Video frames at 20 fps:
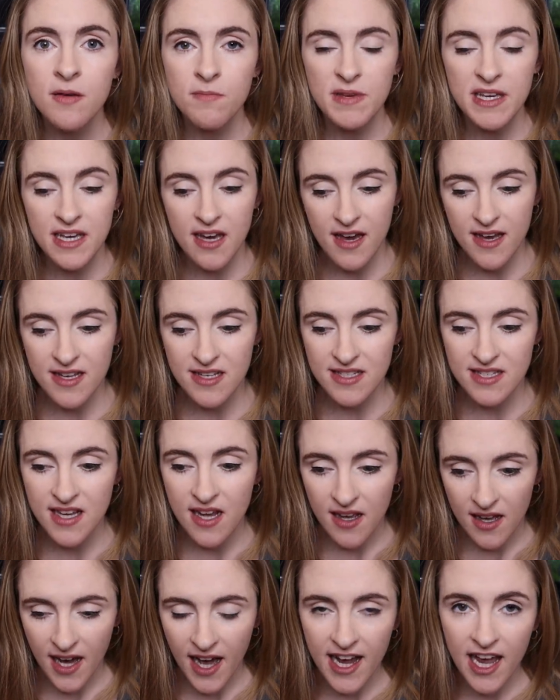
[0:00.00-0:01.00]
because
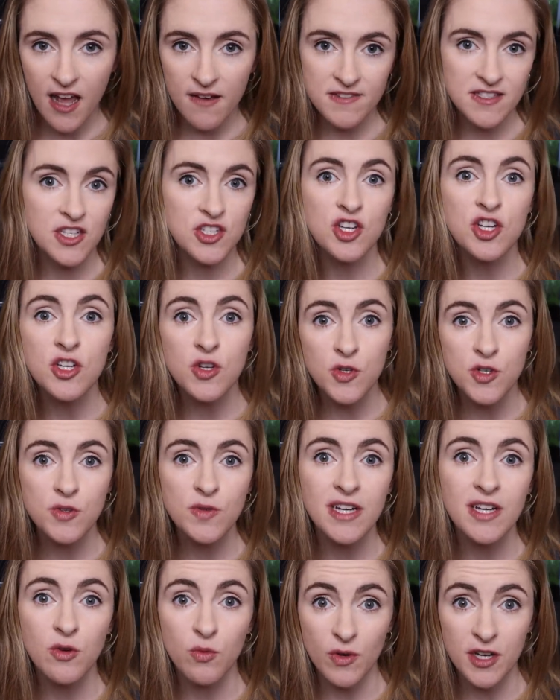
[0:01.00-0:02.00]
I have such a
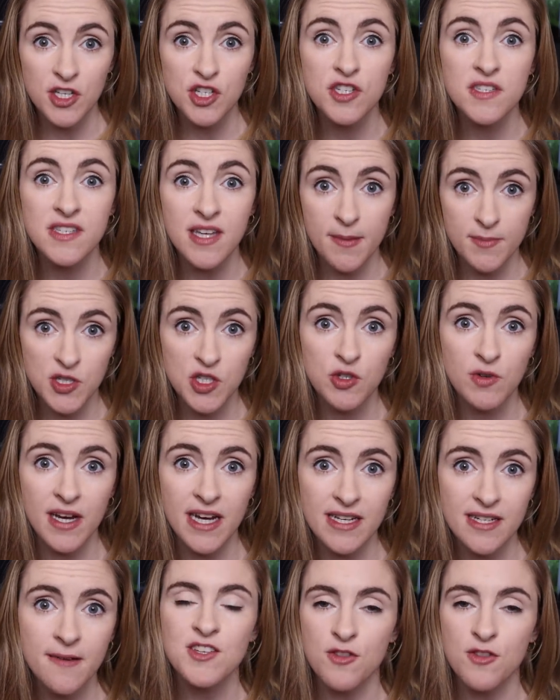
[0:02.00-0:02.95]
nutrient-rich substrate.